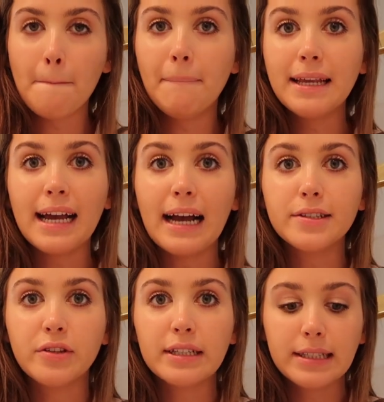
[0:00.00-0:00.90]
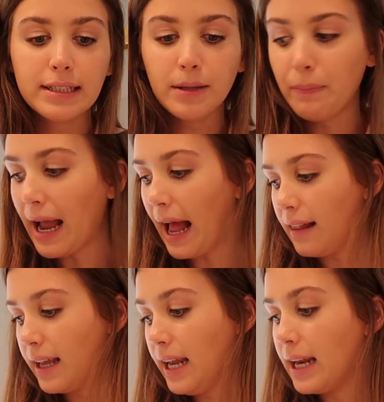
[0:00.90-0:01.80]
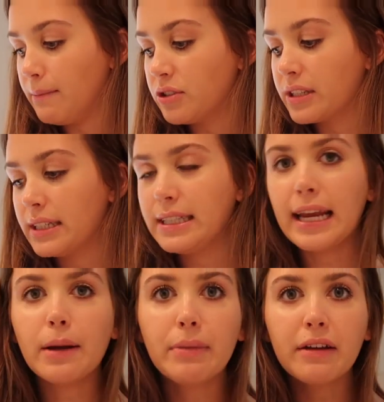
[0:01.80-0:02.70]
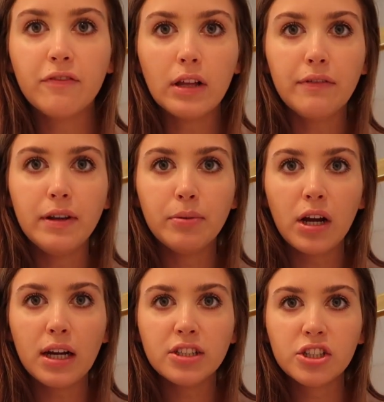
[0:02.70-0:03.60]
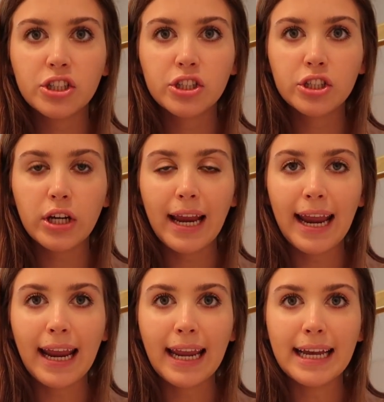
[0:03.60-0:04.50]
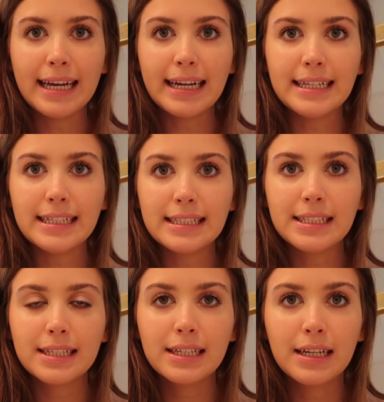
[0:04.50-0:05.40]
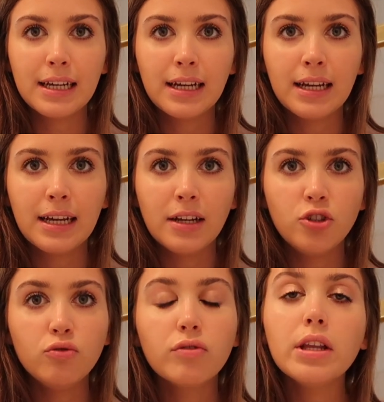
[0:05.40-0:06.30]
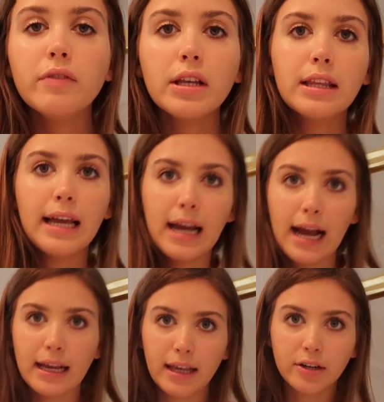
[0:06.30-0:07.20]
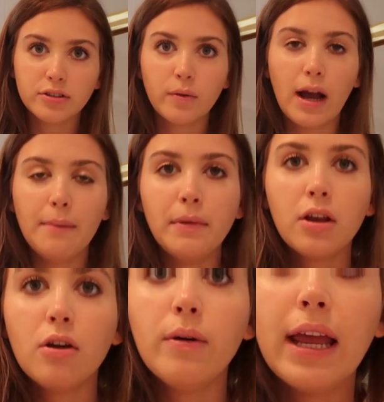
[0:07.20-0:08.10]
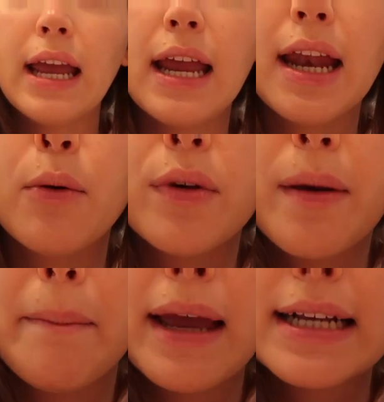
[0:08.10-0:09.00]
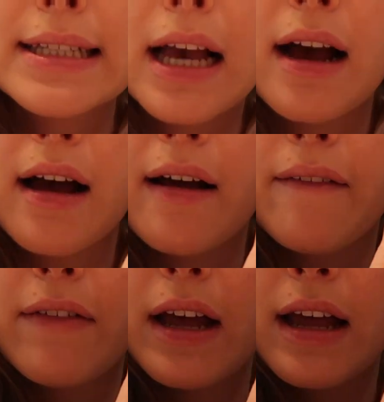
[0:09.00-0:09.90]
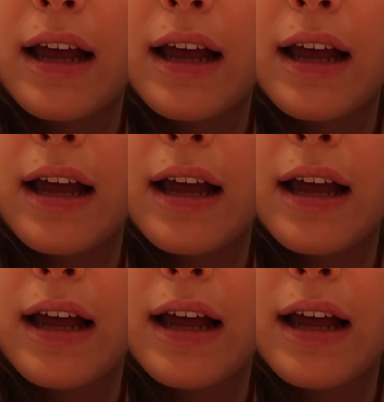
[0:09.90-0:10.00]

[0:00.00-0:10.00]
But yeah, so this is the palette. I'm just gonna take a big fluffy brush and do really, really light highlighter. So I'm gonna go in with a mix of